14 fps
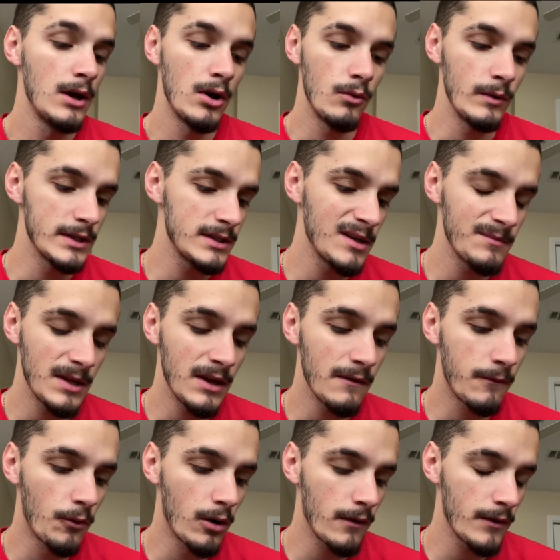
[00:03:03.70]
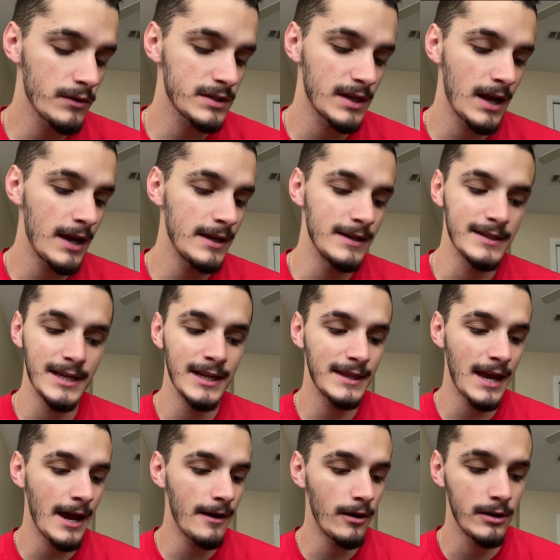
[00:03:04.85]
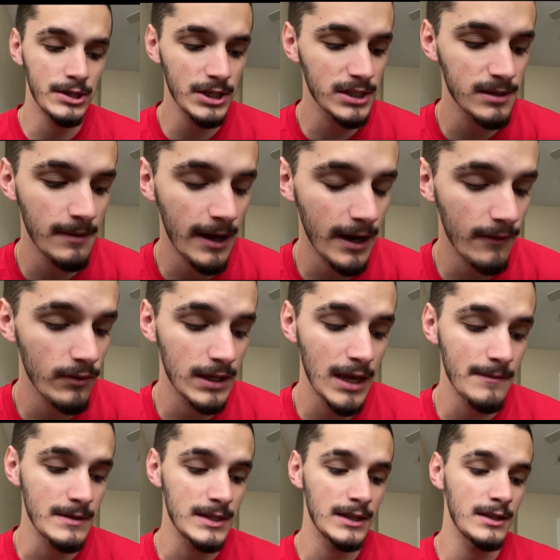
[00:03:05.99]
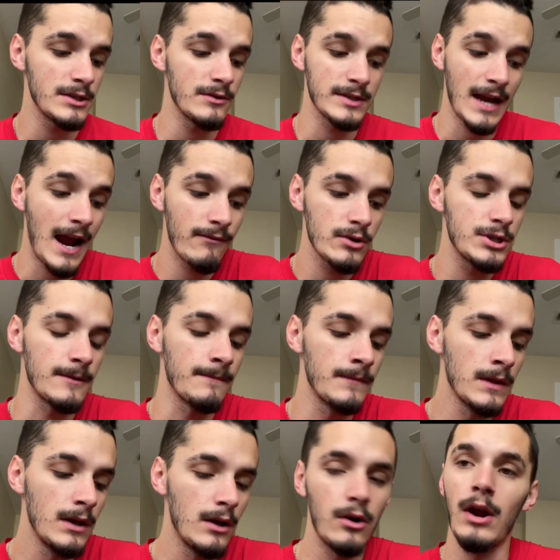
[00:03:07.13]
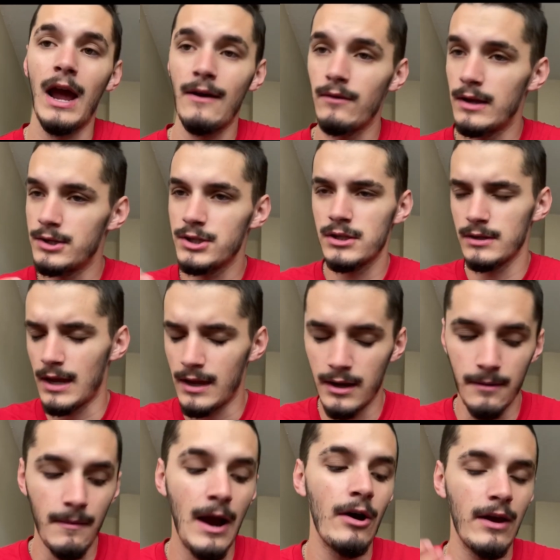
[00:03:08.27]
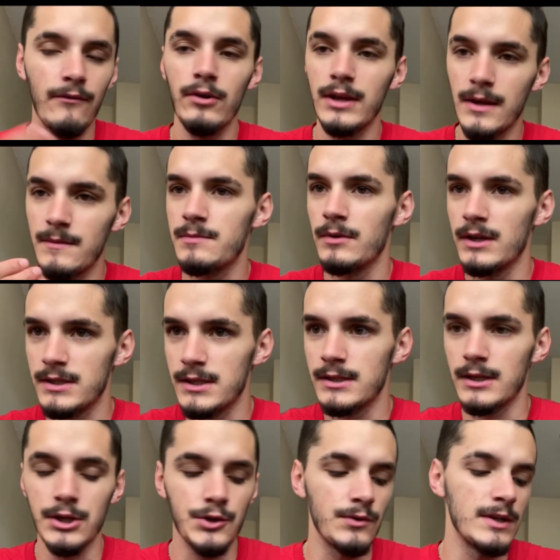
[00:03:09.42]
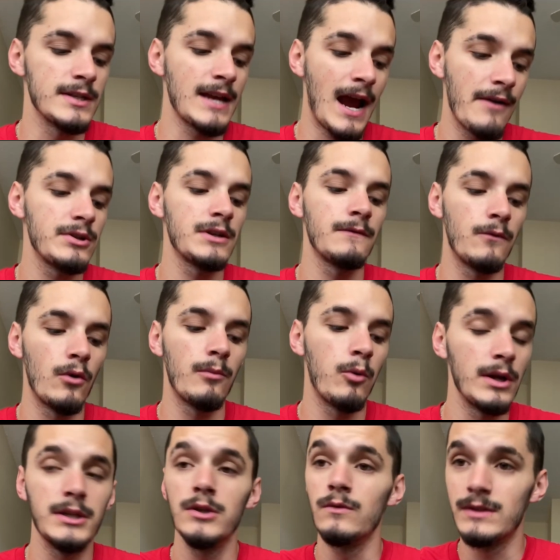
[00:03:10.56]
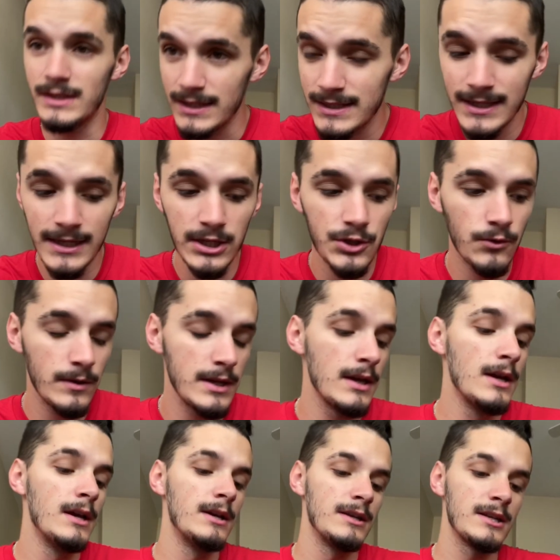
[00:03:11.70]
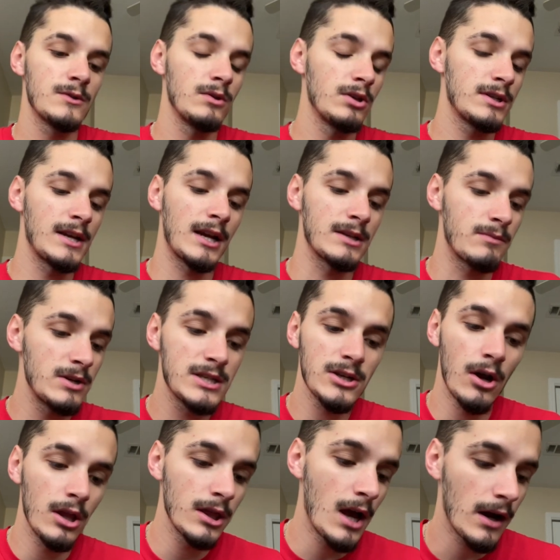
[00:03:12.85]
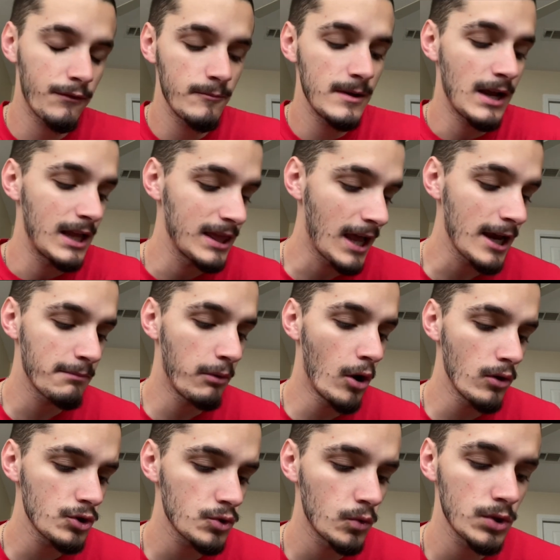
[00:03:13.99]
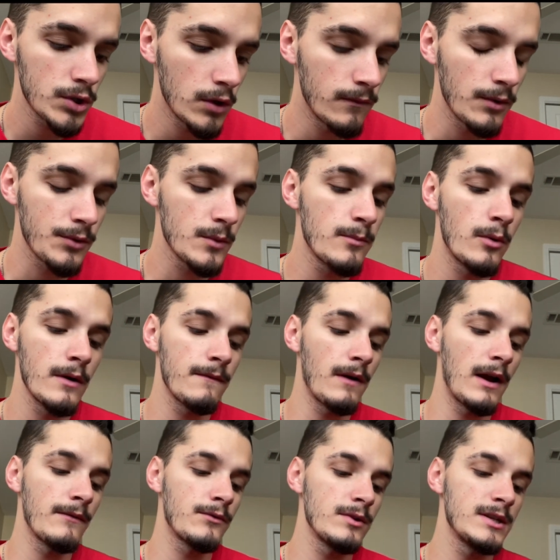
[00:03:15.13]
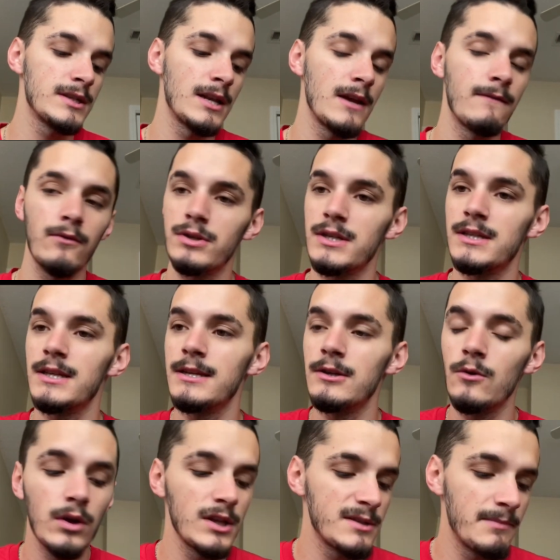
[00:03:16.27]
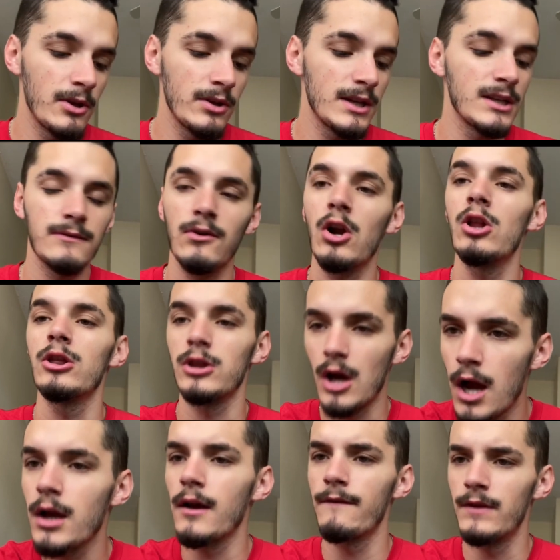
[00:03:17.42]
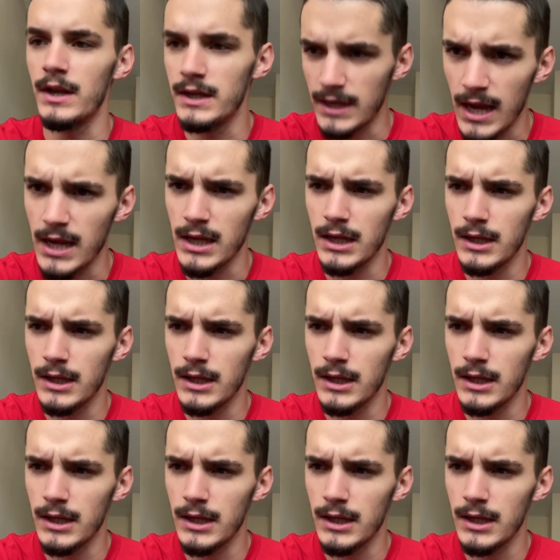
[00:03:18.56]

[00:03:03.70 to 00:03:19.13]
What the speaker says: We just need him to hit 4 of those tonight. He's hit that on just about every game he's hit this year. He's averaging, just in about every game he's played since the injury. He's averaging 4.2 since the injury. This one looks like a pretty solid lock for me. I like Paul George over 3.5 threes today versus the New Orleans Pelicans for our lock of the day.